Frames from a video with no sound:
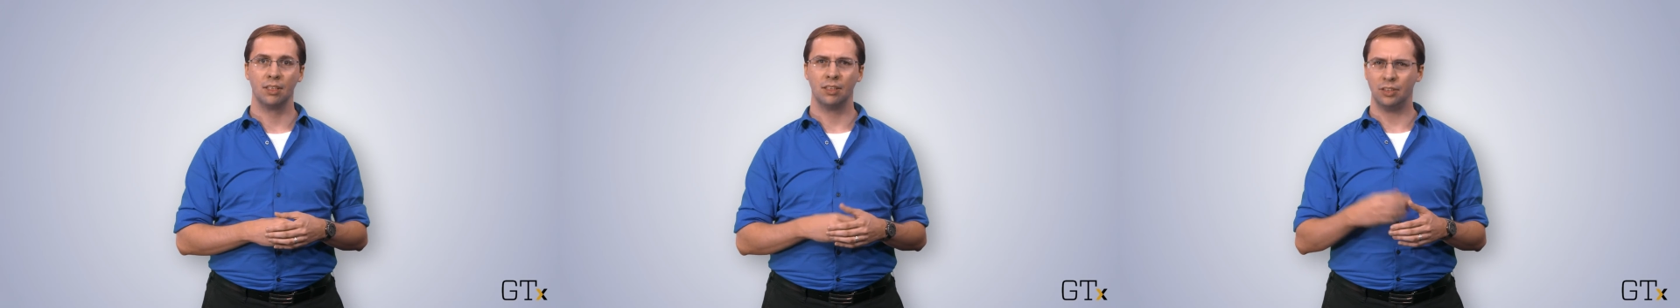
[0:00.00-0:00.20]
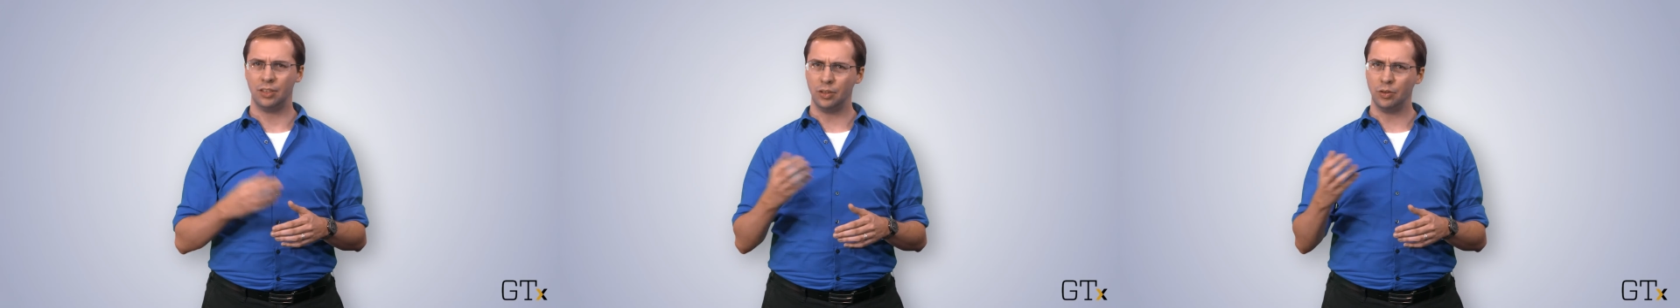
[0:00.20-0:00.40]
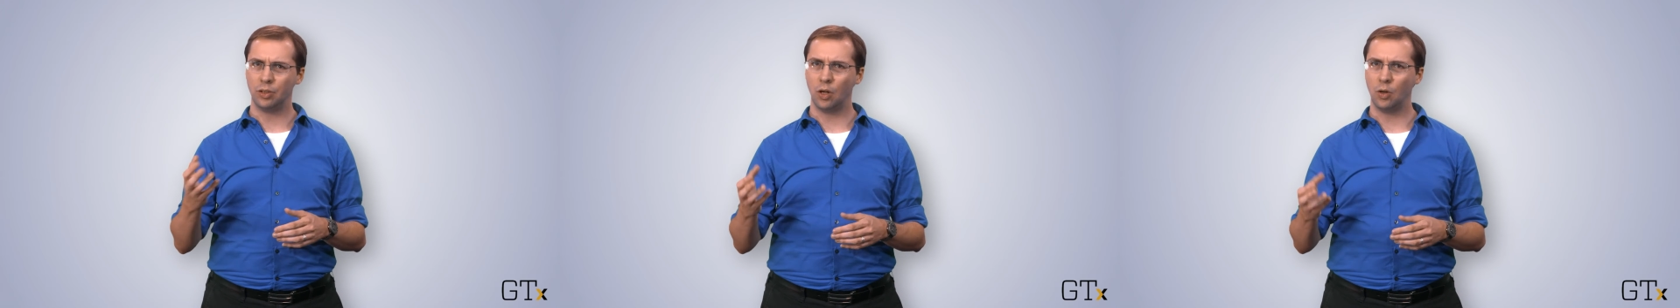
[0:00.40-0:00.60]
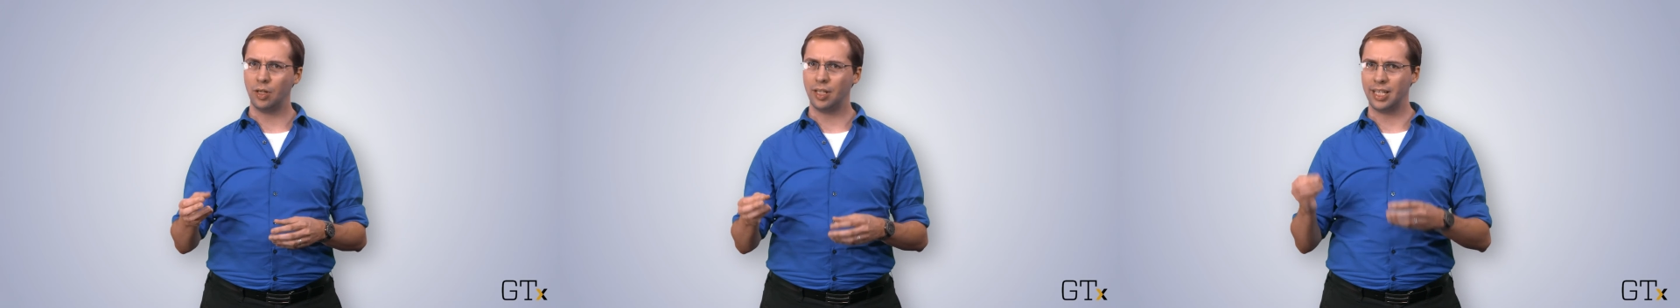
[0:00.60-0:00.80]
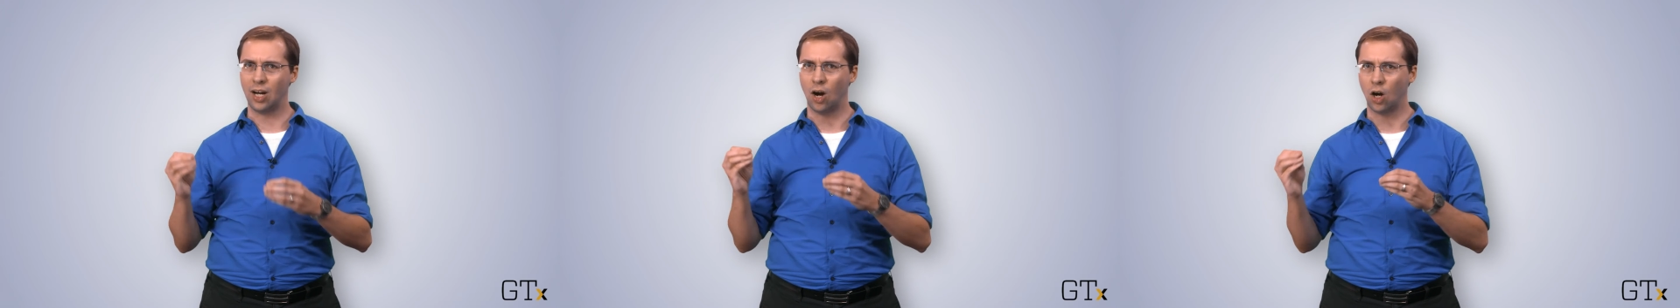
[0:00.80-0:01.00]
Do you go to
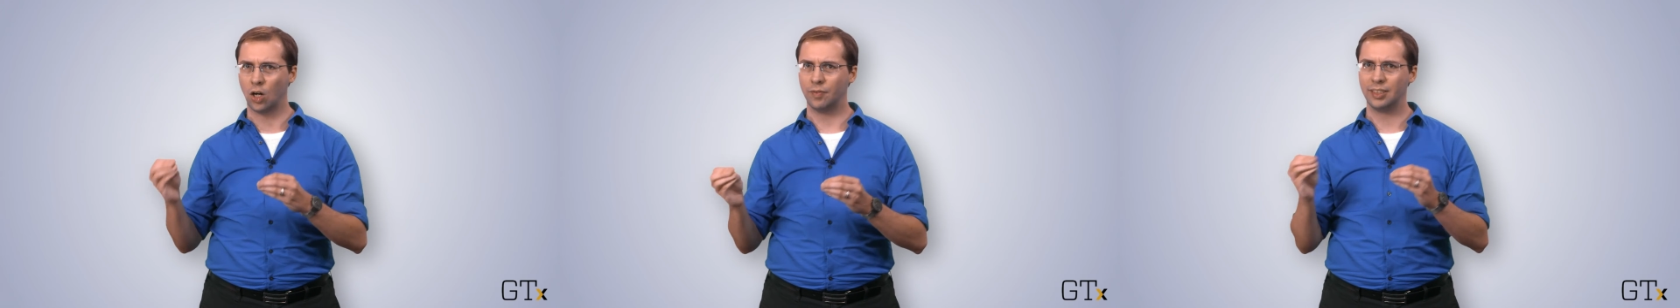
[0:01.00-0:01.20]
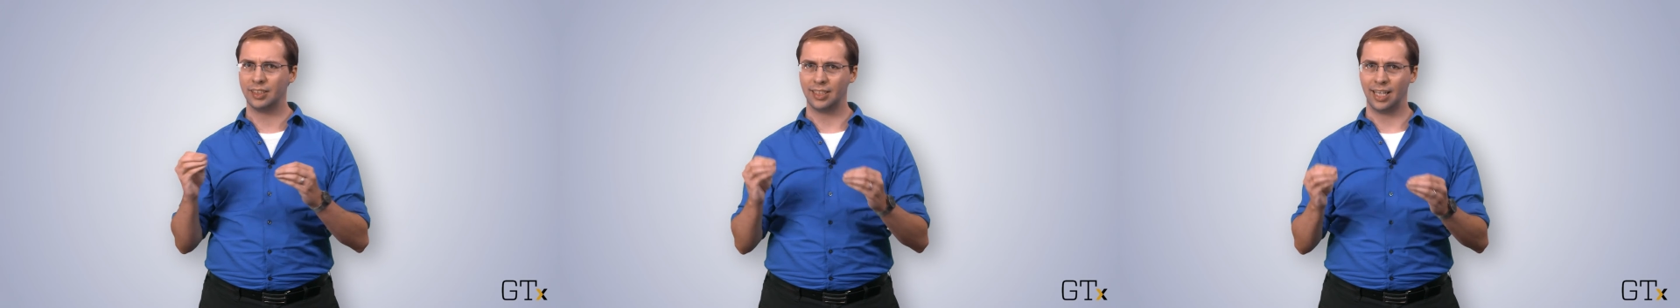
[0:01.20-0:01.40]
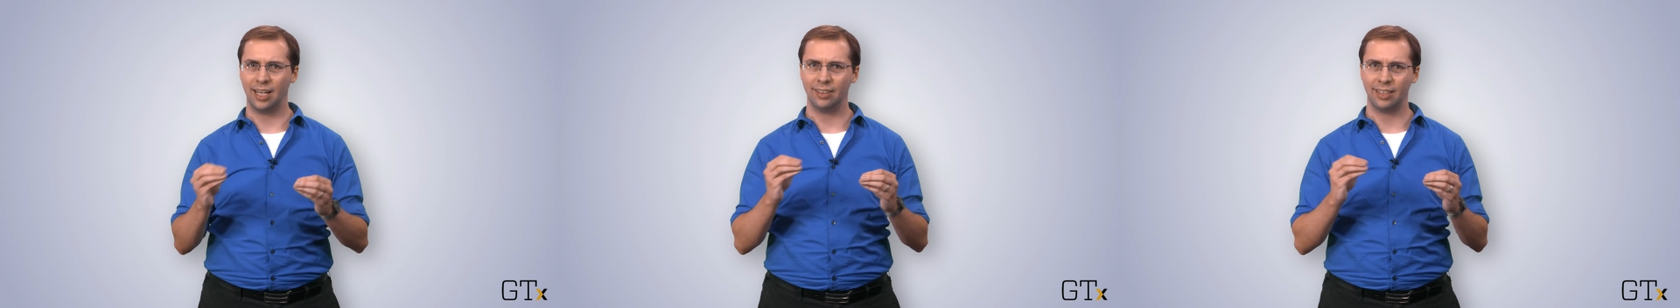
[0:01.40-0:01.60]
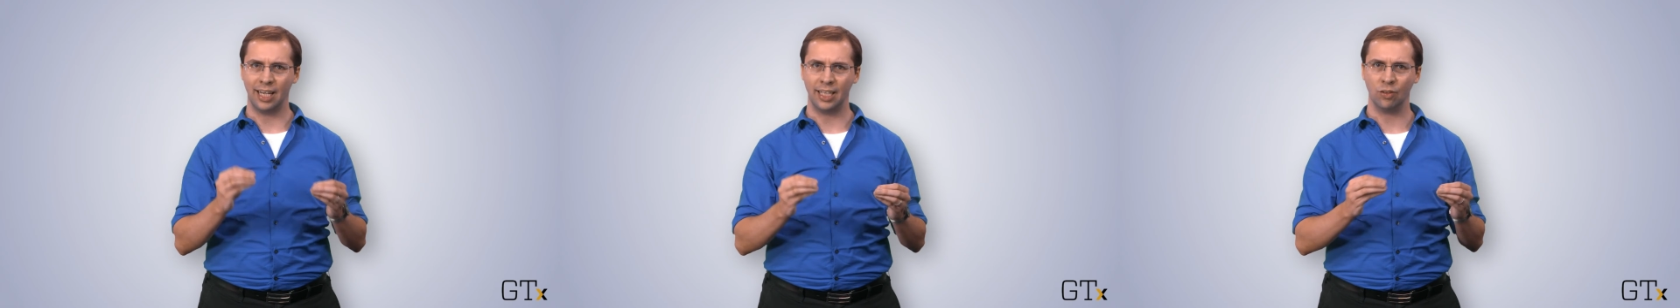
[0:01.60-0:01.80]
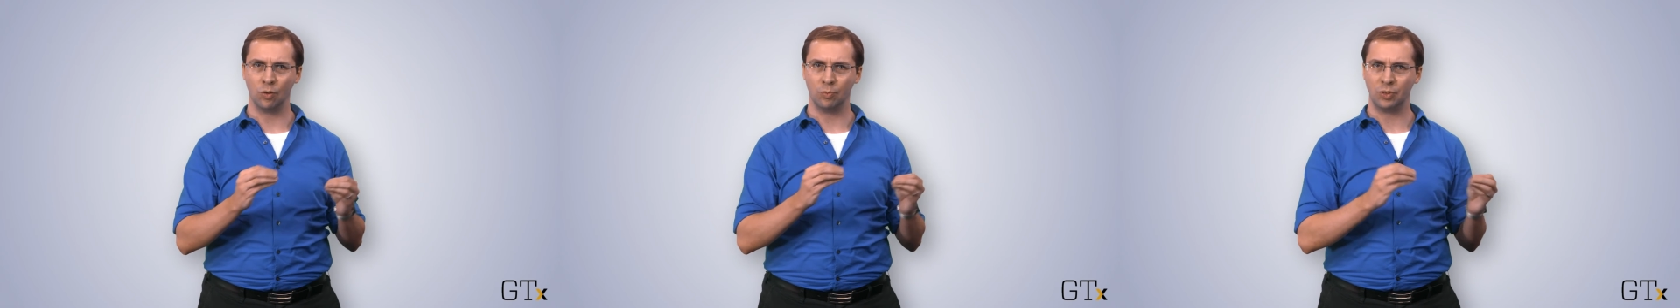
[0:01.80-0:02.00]
the harvest-style dining room